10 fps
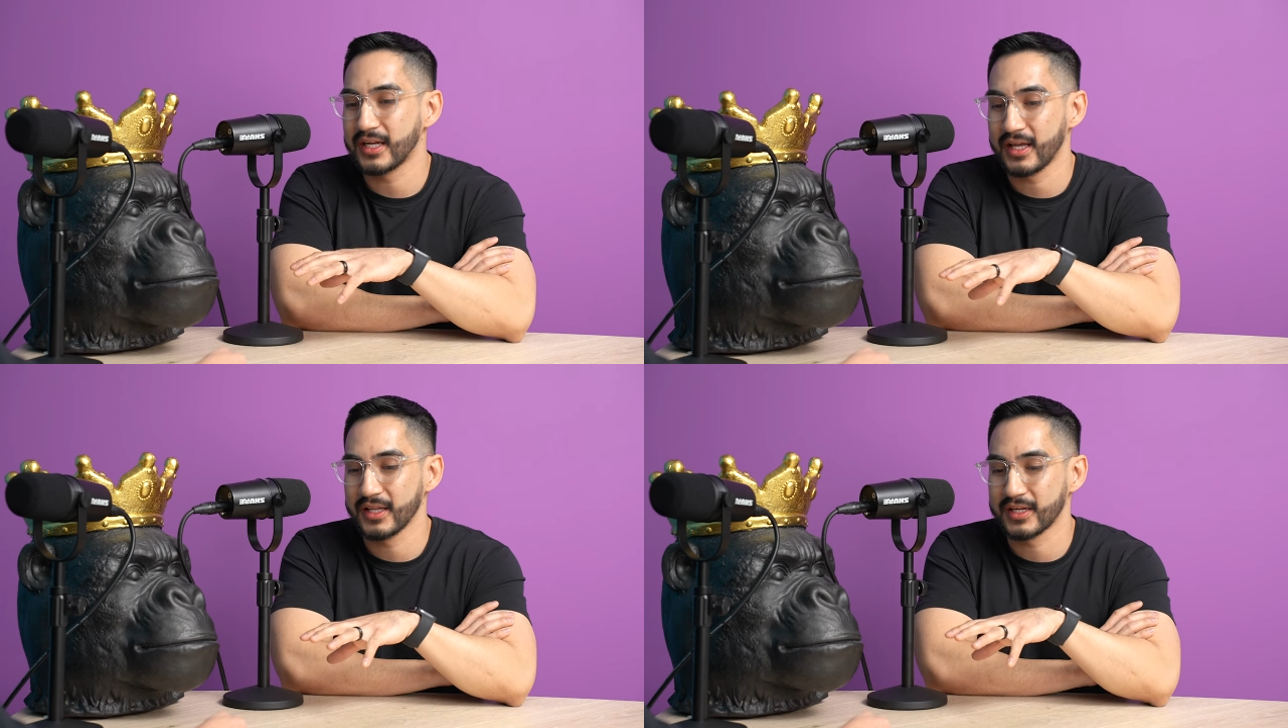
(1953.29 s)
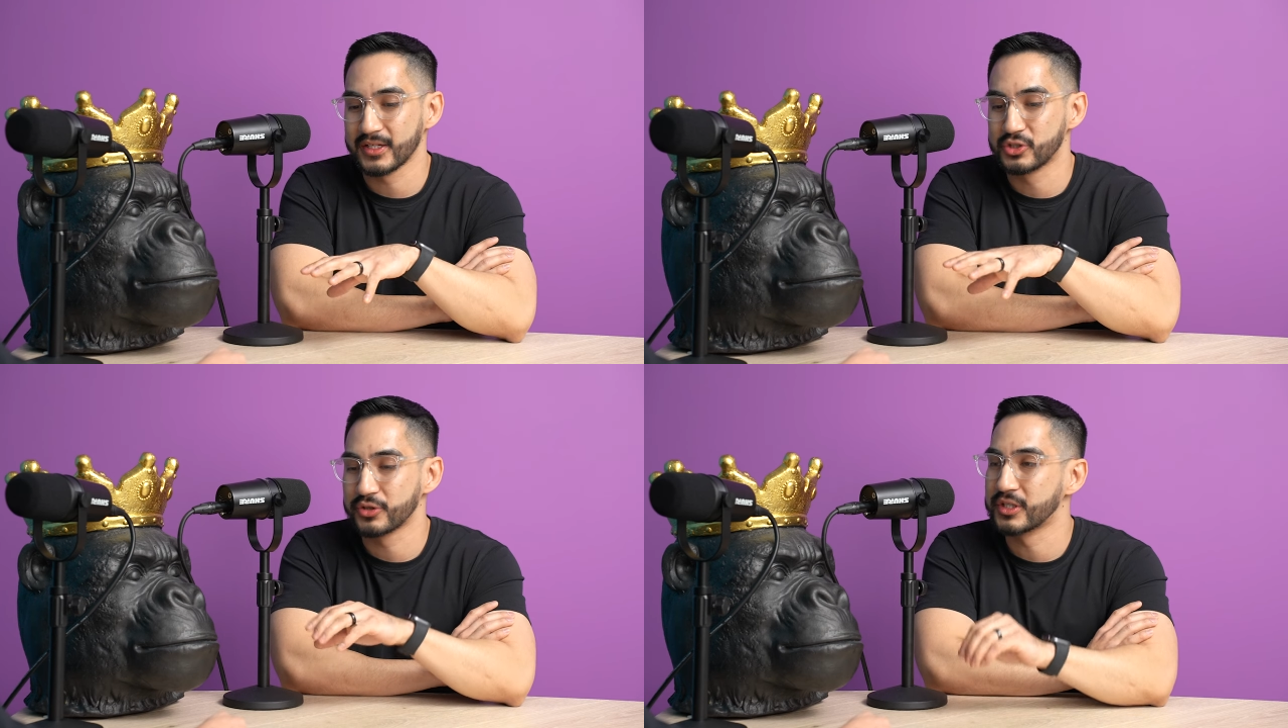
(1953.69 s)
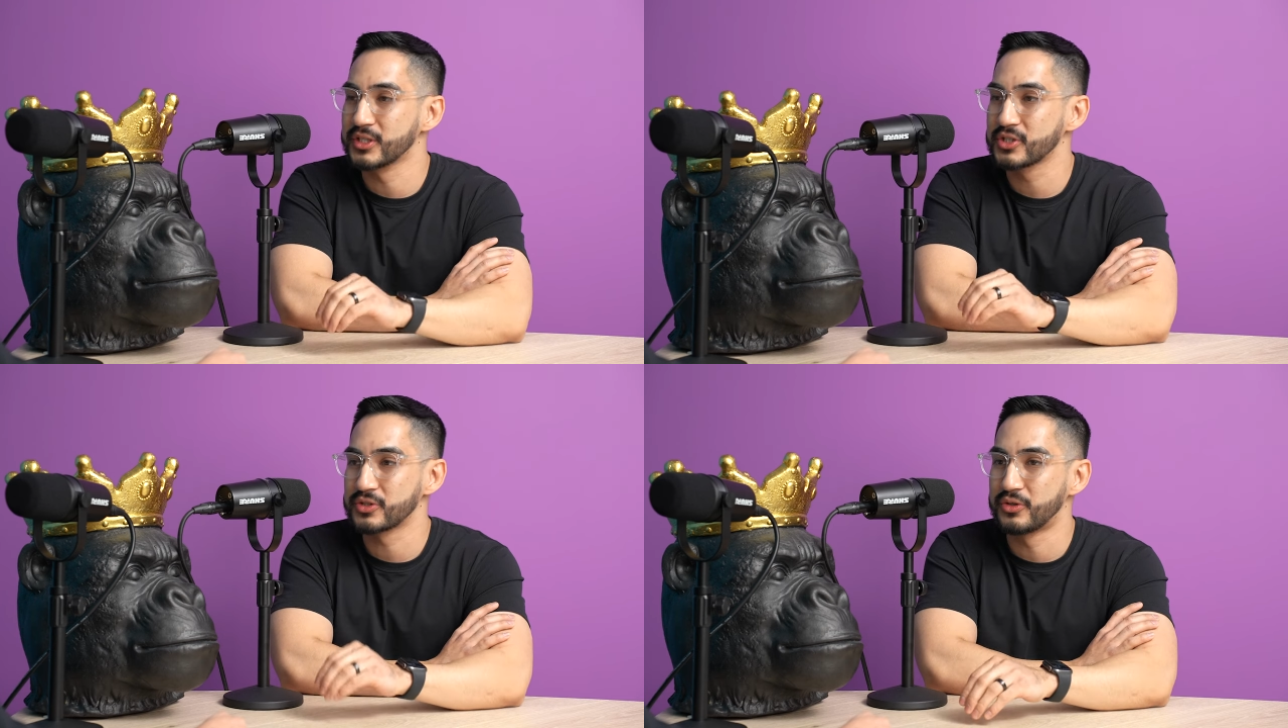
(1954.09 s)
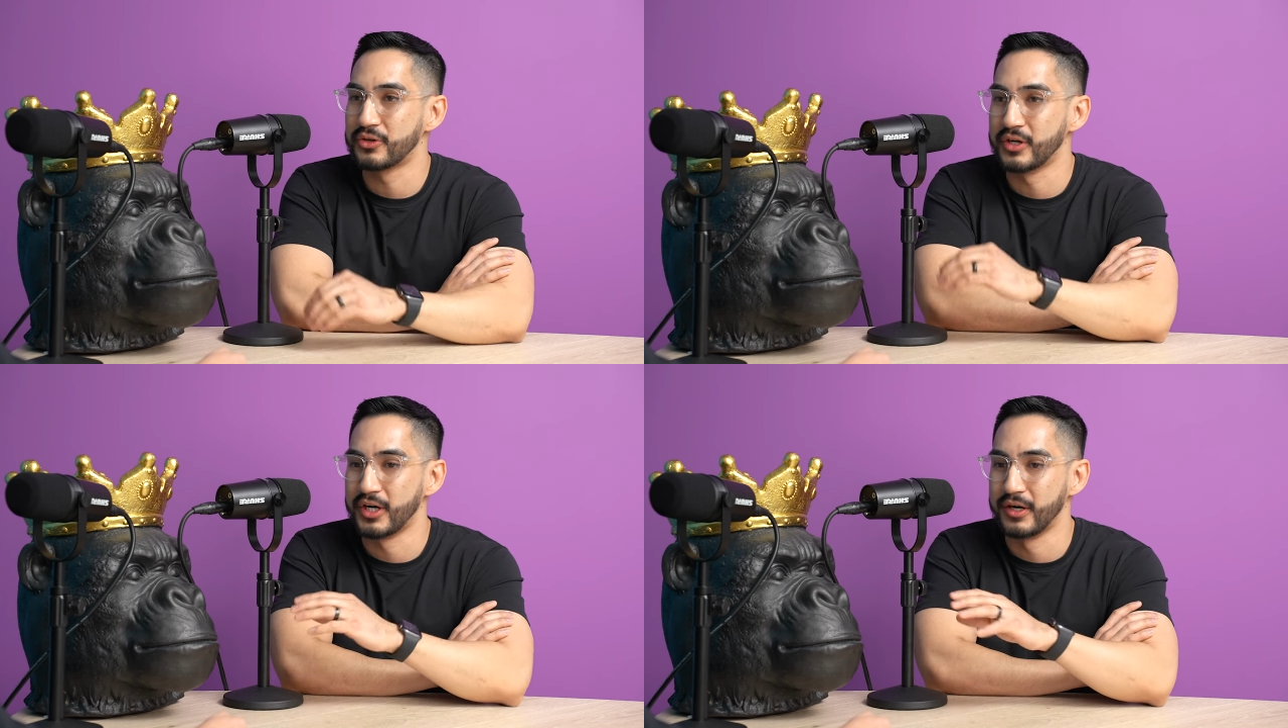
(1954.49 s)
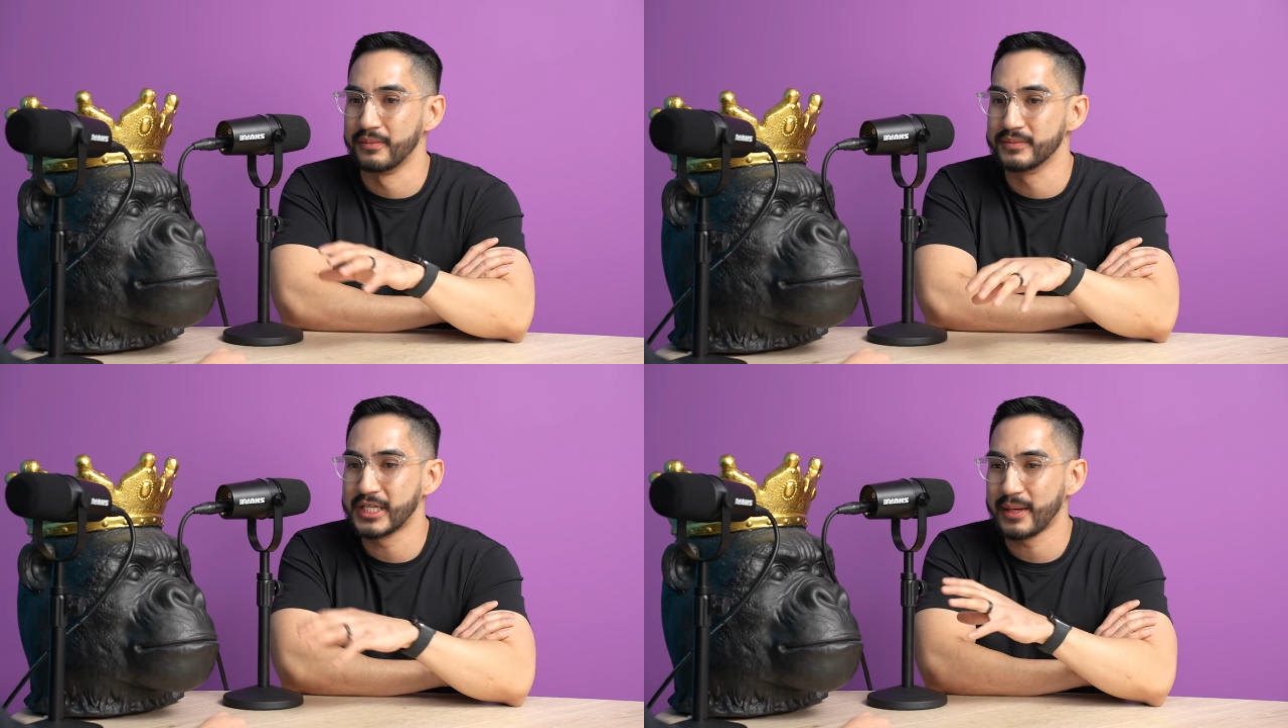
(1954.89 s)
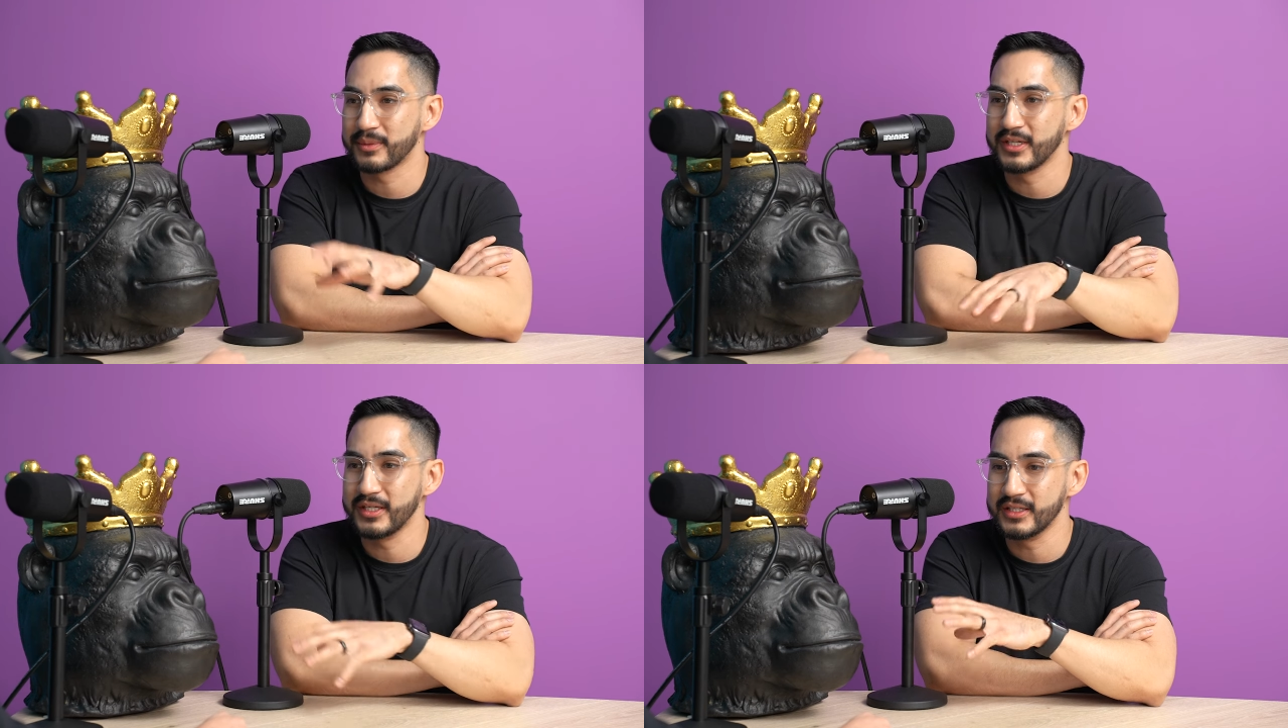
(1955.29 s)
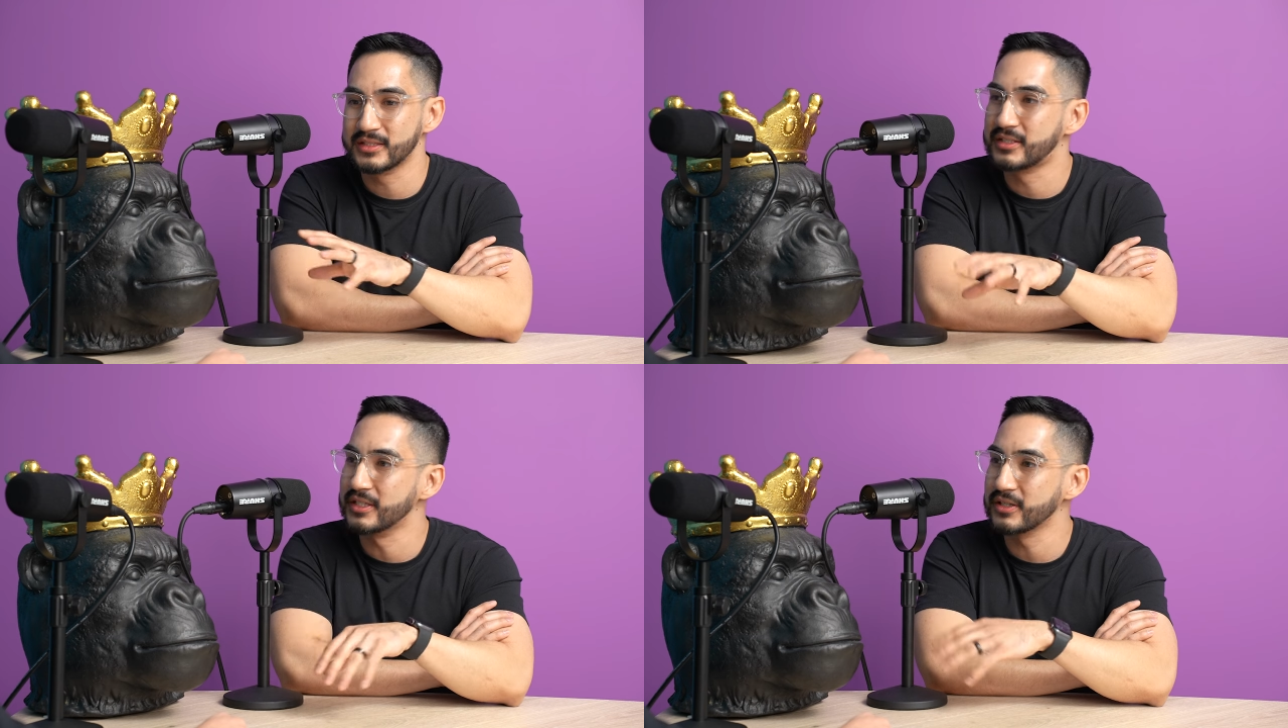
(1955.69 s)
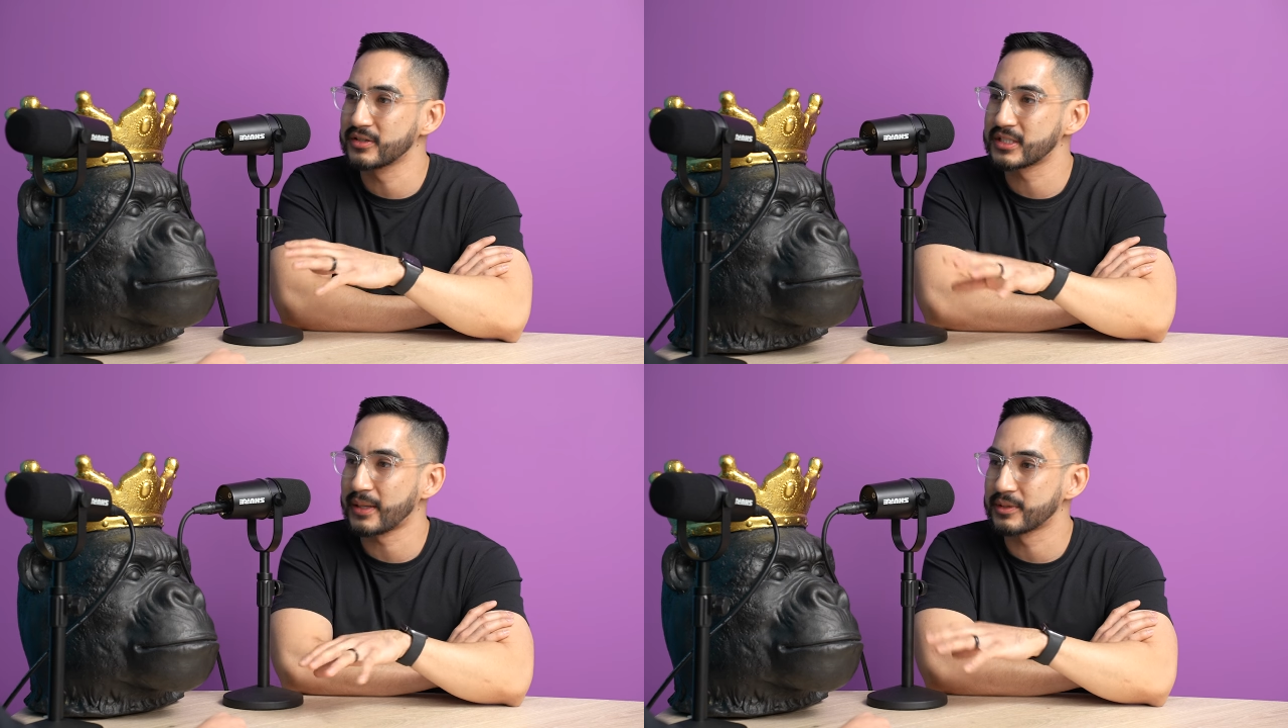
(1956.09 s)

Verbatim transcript: at like a traditional um, Japanese dinner type